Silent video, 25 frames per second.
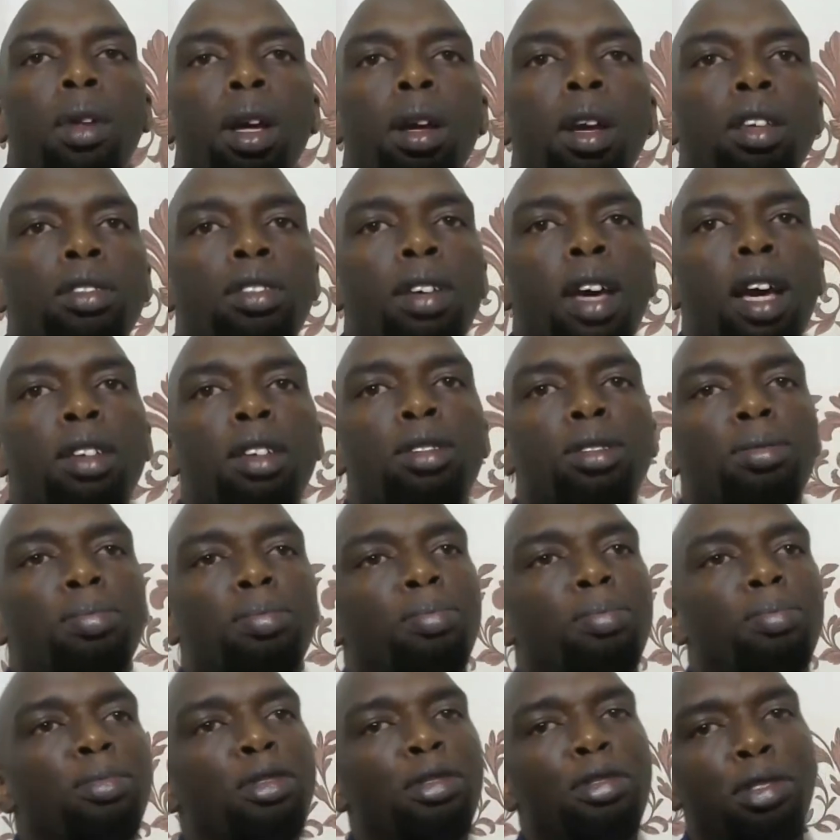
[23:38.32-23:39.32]
he says,
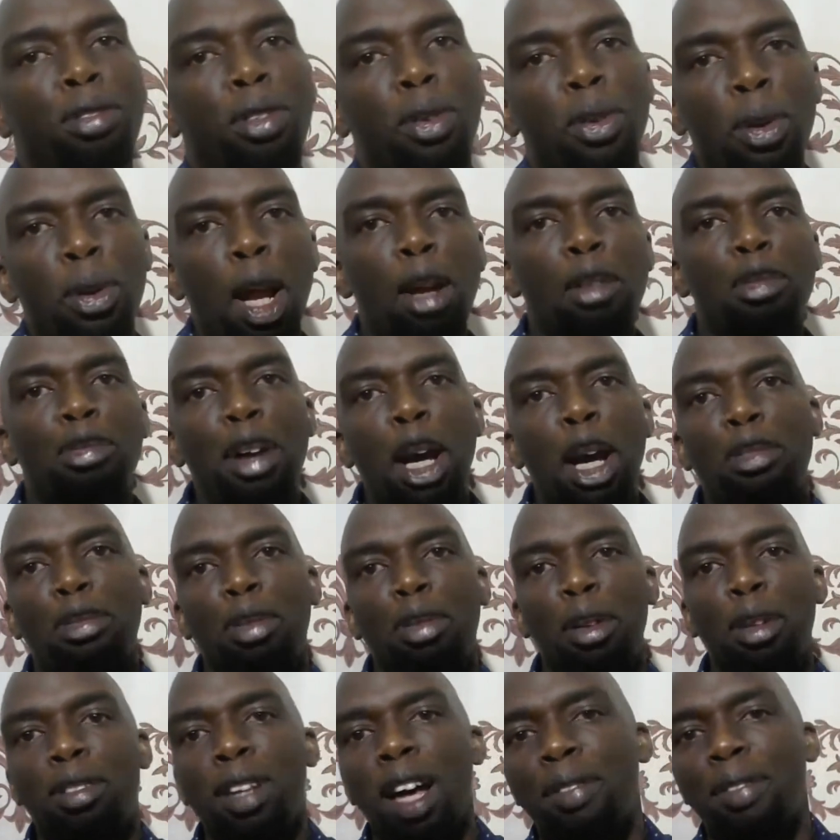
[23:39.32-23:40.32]
good and
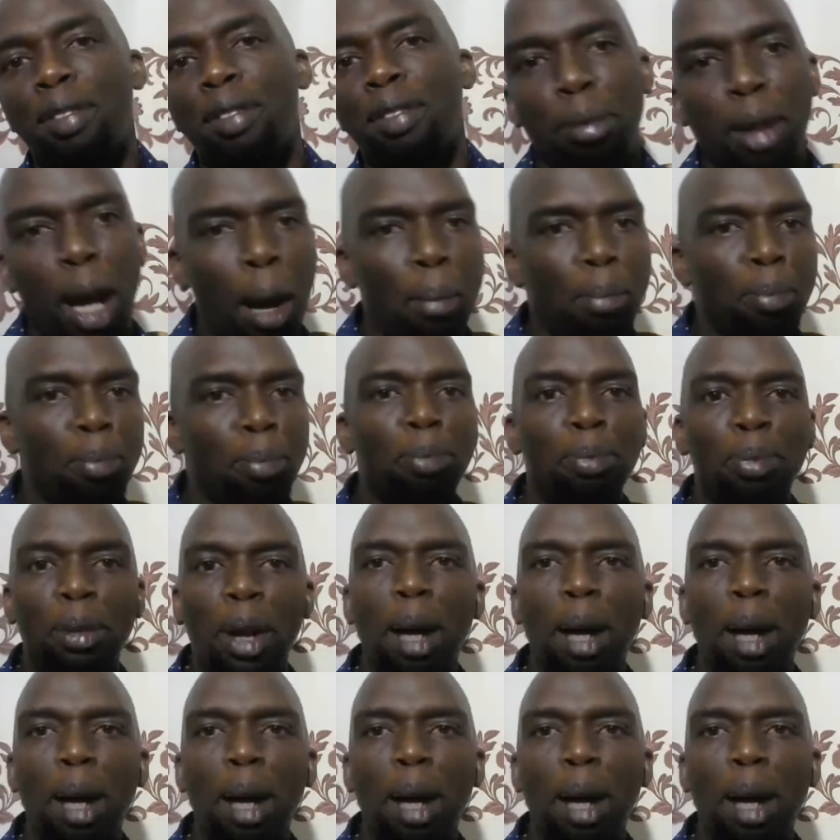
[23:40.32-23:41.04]
faithful servant, come.